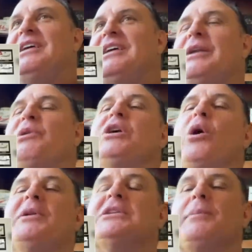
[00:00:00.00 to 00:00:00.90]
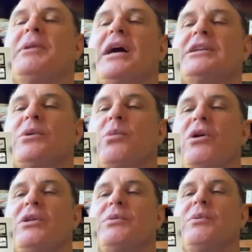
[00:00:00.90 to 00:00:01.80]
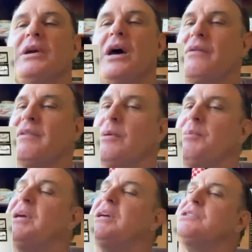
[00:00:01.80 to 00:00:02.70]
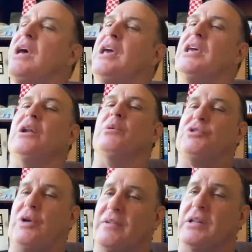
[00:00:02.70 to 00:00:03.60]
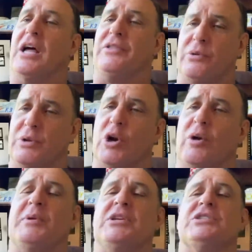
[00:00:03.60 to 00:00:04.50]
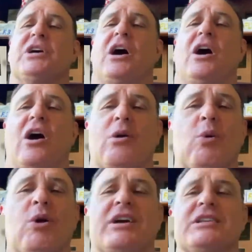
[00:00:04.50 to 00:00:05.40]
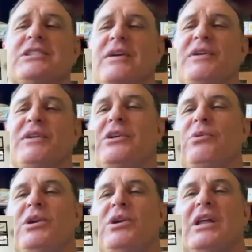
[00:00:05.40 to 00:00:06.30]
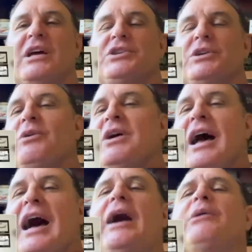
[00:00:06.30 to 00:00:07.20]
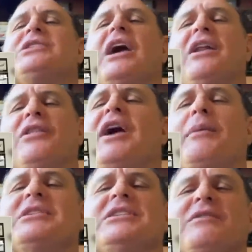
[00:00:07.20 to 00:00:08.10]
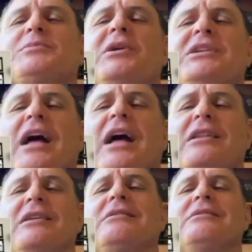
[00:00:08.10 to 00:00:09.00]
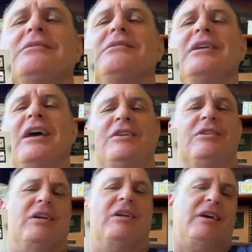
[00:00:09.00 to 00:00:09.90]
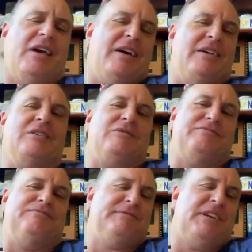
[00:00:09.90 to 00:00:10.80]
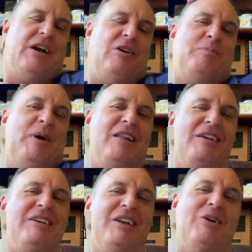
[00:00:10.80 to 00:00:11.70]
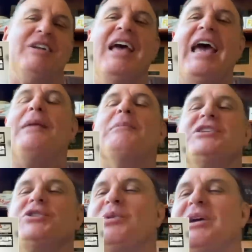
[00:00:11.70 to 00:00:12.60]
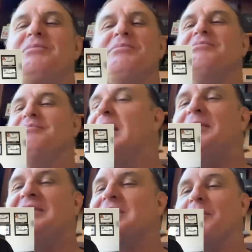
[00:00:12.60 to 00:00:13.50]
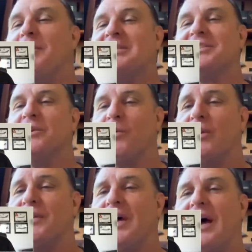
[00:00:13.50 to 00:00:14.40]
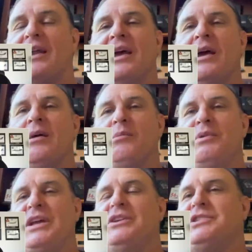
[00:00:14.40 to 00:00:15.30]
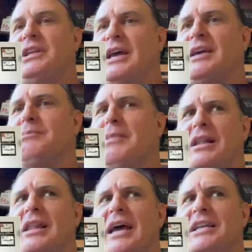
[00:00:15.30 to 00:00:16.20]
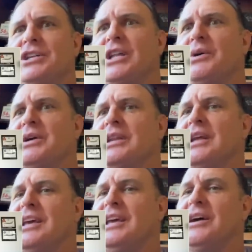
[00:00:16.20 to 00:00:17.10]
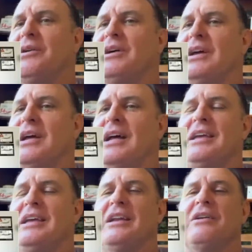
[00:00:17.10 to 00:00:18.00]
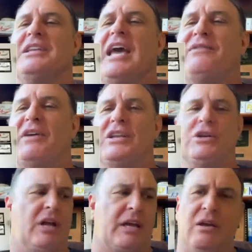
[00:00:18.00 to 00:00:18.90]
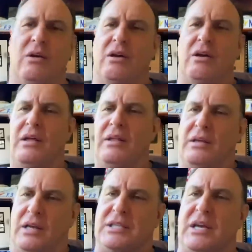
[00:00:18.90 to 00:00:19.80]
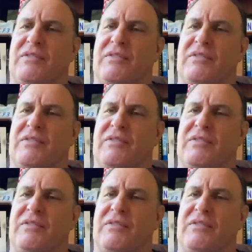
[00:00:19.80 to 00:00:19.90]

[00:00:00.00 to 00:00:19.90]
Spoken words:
it really opened us up a lot to the world when we got over there because, you know, we traveled a lot through Europe and you saw artwork and stuff like that. And you realize, you know, I always kind of thought of myself as pretty talented. You know, you're like, you know, carrier pilot, you know. And mind you, we may be some of the best in the world at that. But then you see, like, Michelangelo and, you know, the David, and you're like, I saw